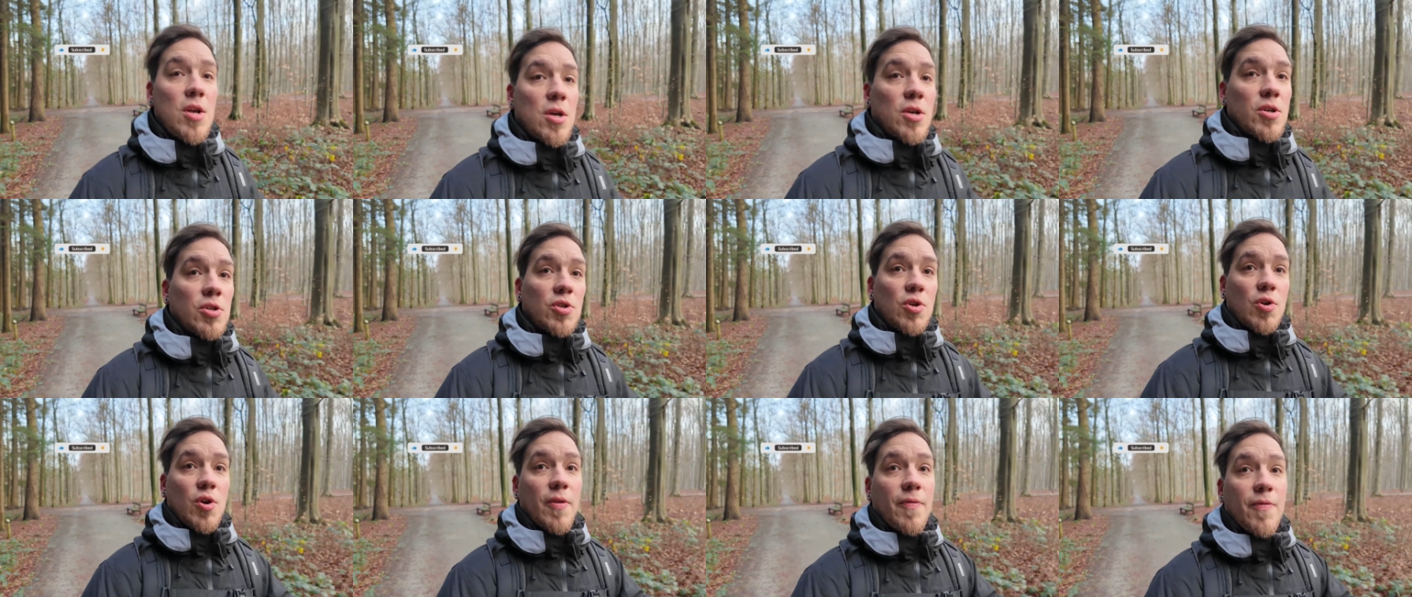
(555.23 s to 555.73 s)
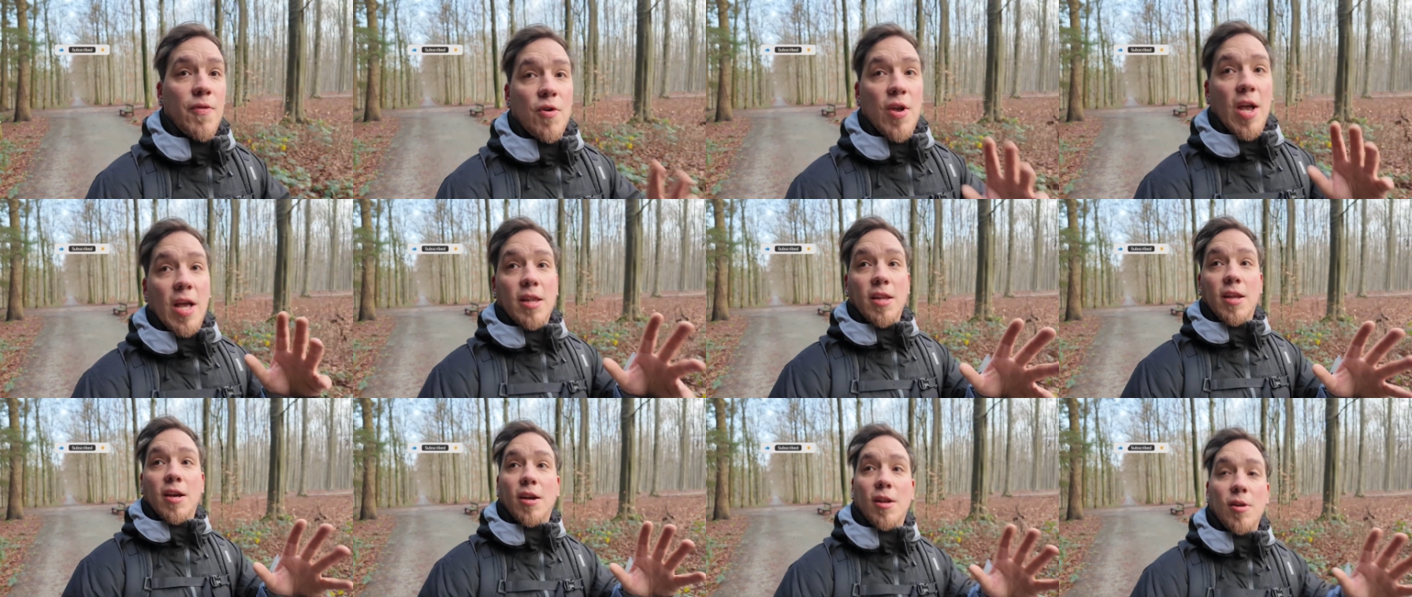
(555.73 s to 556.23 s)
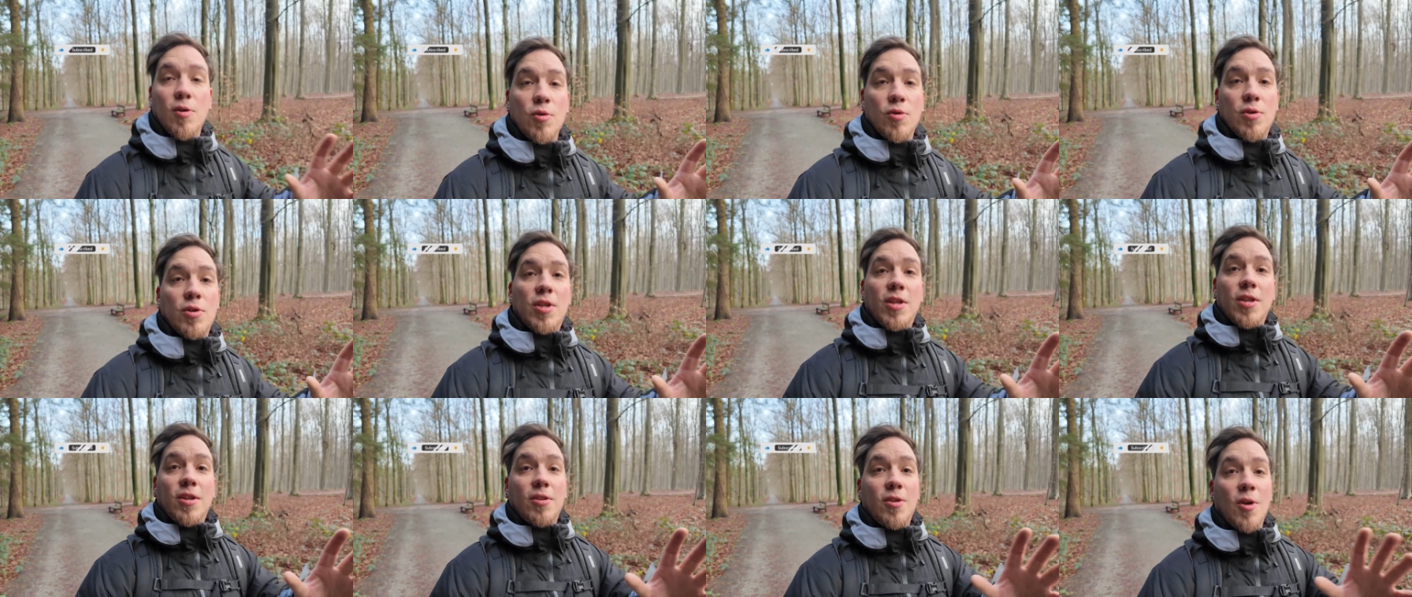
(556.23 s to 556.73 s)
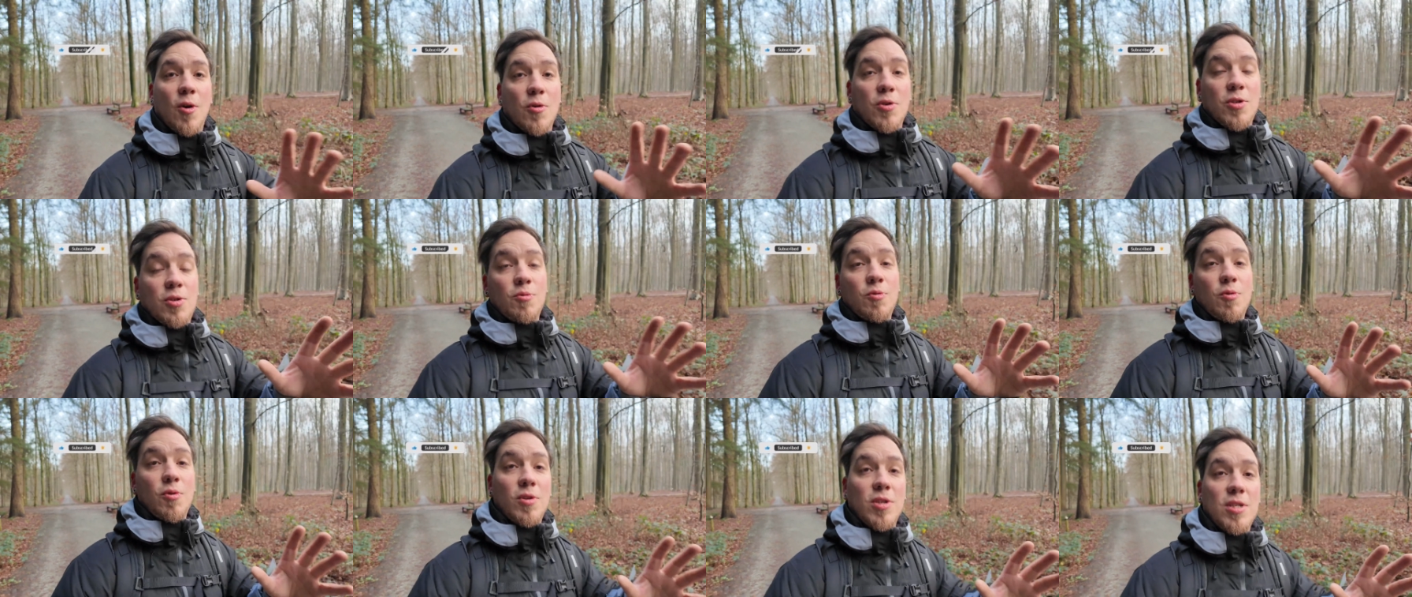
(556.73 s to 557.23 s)
So if you can include
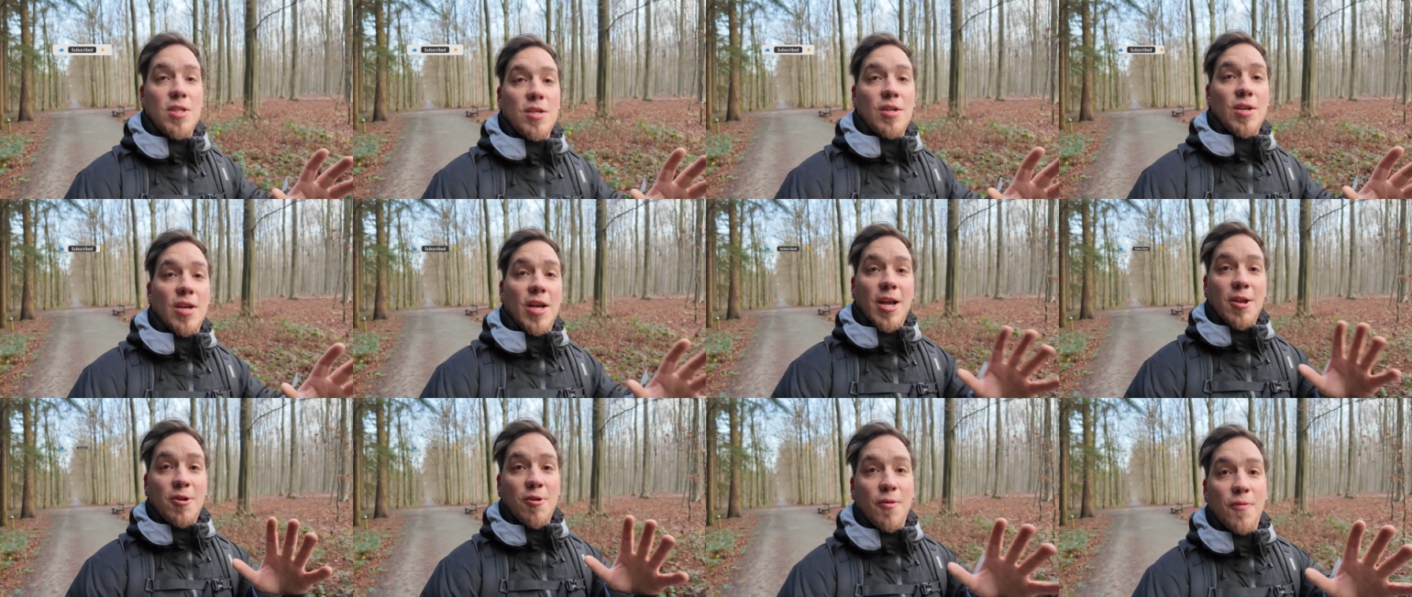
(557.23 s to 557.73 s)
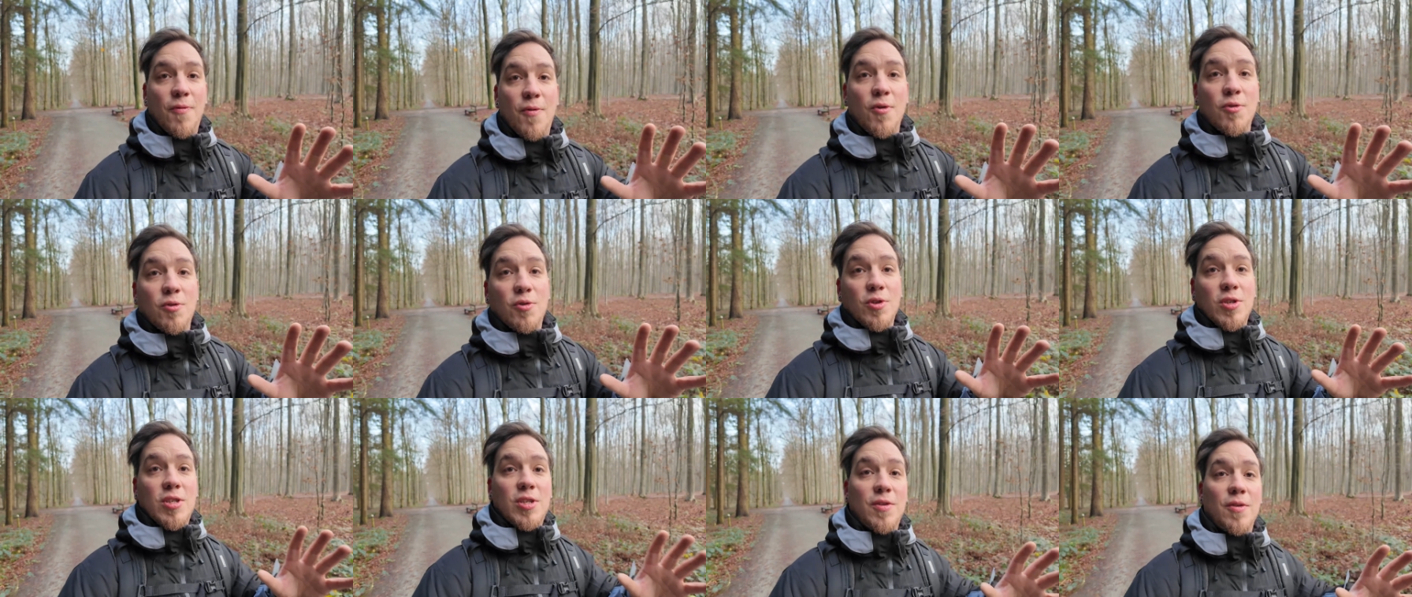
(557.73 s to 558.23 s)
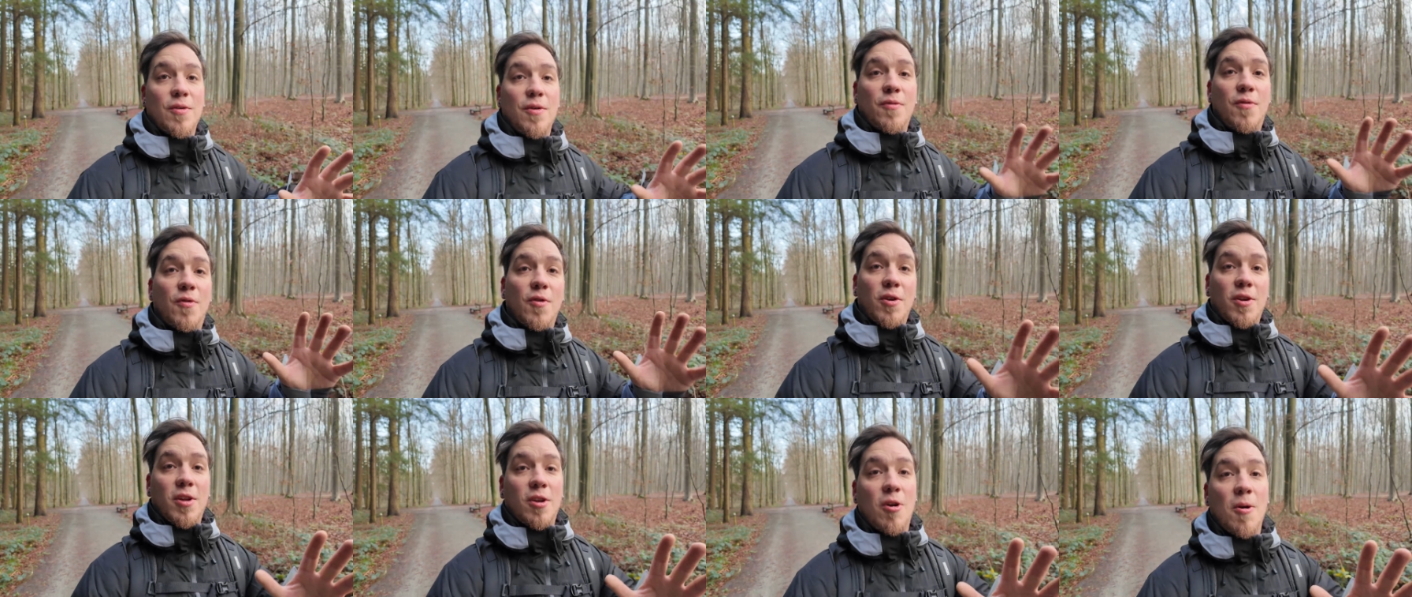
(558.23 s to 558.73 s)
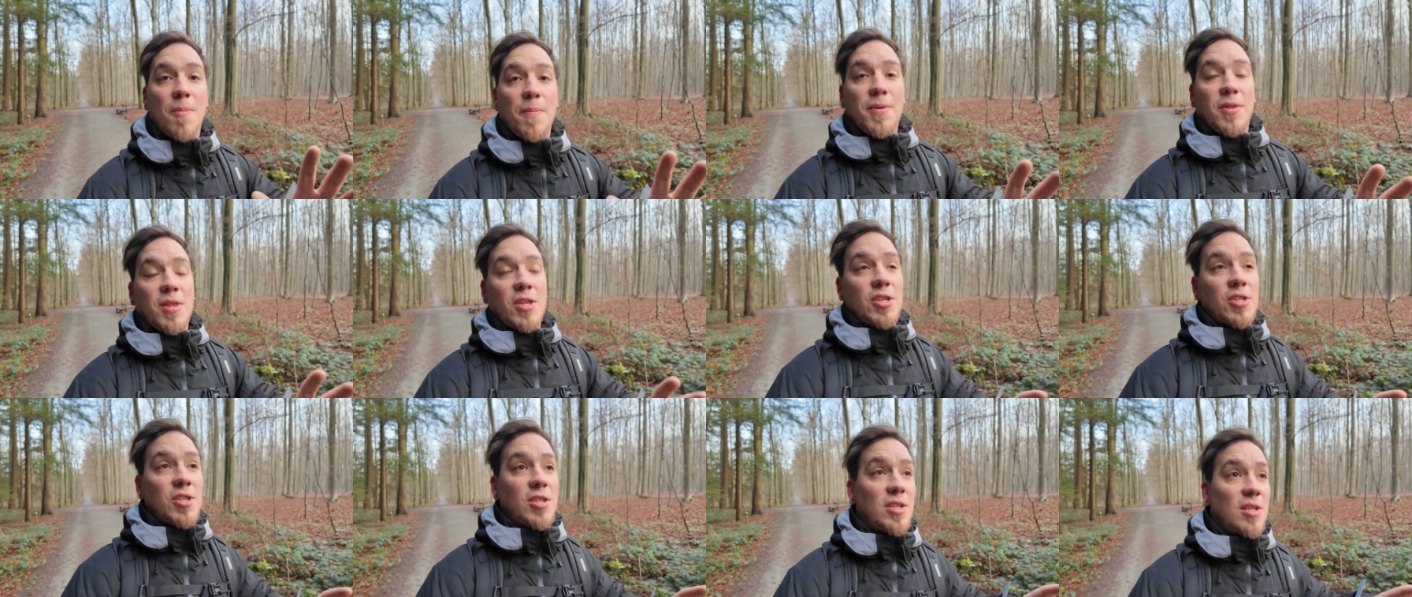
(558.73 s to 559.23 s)
those rules in your photos for the
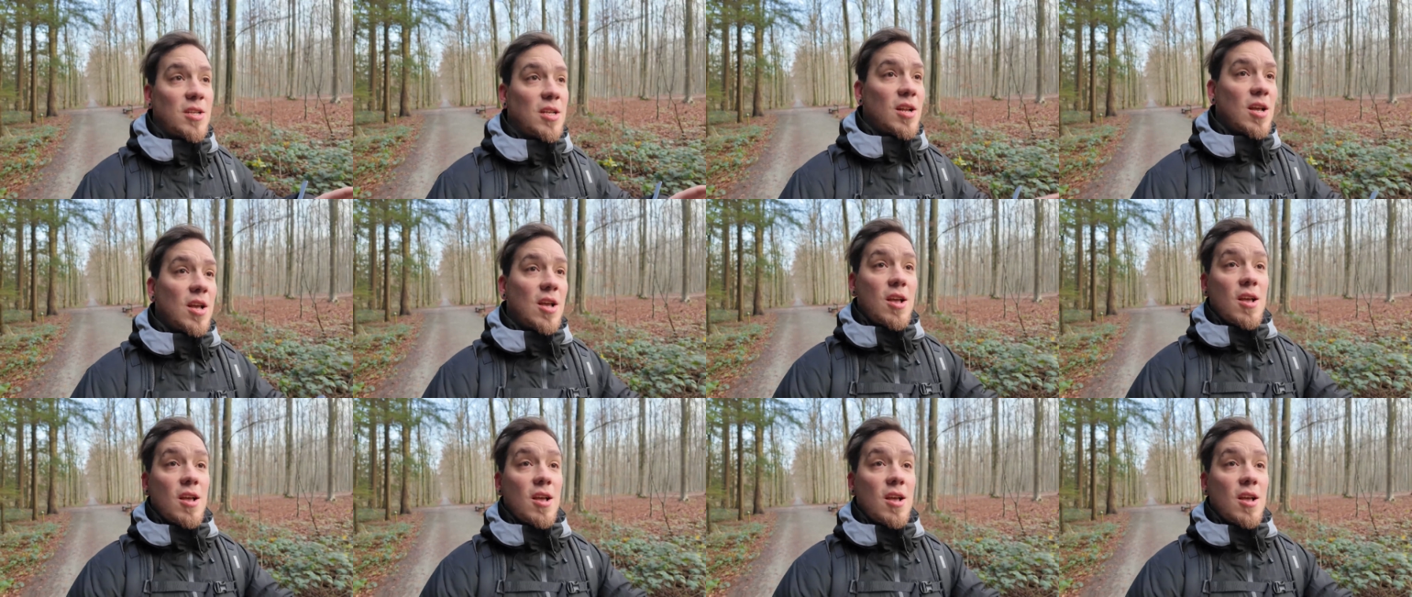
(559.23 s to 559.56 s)
competition,